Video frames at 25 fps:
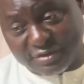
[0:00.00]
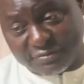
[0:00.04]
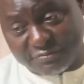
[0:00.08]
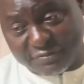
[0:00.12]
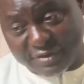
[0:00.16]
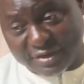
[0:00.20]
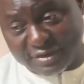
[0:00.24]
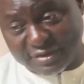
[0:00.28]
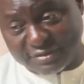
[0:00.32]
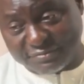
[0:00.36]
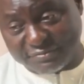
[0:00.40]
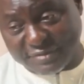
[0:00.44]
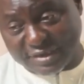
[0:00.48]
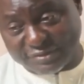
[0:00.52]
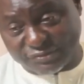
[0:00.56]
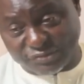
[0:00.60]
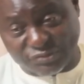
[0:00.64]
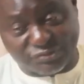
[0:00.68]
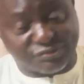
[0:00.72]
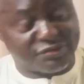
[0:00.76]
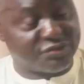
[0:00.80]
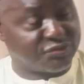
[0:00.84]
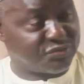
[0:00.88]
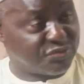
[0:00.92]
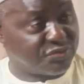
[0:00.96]
my
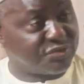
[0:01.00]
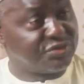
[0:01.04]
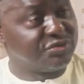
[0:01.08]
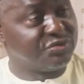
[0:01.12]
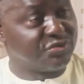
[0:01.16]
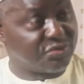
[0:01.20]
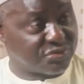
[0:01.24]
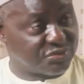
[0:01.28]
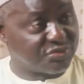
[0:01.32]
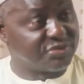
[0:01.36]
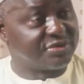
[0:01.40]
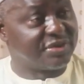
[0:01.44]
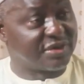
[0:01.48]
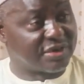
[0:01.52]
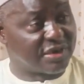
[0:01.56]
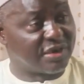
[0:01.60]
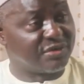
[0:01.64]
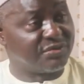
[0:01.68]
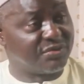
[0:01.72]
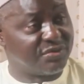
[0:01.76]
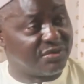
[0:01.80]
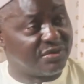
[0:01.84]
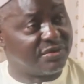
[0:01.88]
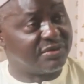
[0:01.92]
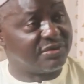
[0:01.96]
successor, the new Auditor
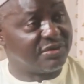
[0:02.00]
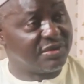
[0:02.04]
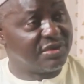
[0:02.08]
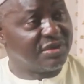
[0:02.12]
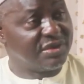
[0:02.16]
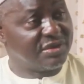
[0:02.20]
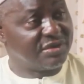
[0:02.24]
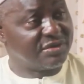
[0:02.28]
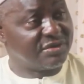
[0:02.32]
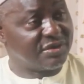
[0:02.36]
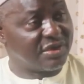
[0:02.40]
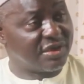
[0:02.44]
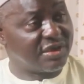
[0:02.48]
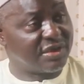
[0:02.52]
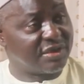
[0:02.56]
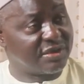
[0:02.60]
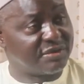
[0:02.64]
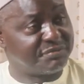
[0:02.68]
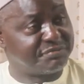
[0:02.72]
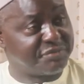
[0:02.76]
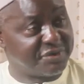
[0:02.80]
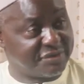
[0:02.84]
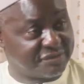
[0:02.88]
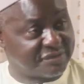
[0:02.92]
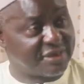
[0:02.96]
General will
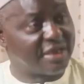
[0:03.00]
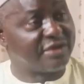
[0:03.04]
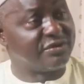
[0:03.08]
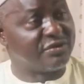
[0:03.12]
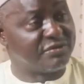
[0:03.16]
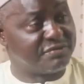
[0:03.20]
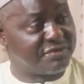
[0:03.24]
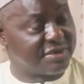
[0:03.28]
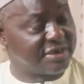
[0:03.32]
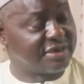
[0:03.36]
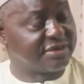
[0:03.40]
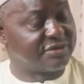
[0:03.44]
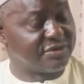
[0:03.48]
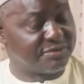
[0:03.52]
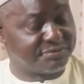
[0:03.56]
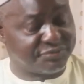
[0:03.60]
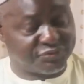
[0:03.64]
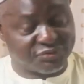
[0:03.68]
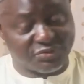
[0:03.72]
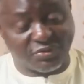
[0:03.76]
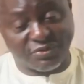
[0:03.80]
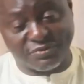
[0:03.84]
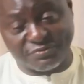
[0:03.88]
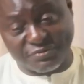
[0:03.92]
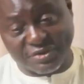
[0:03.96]
preside over it.
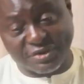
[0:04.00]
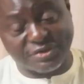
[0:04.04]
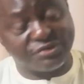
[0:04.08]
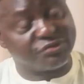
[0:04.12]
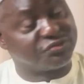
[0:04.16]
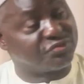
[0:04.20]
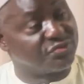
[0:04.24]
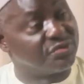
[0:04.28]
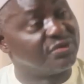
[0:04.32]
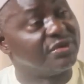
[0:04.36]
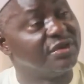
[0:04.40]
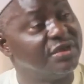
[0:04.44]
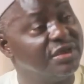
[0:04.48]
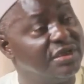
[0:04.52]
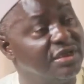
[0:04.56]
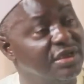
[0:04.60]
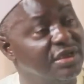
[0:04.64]
So very soon.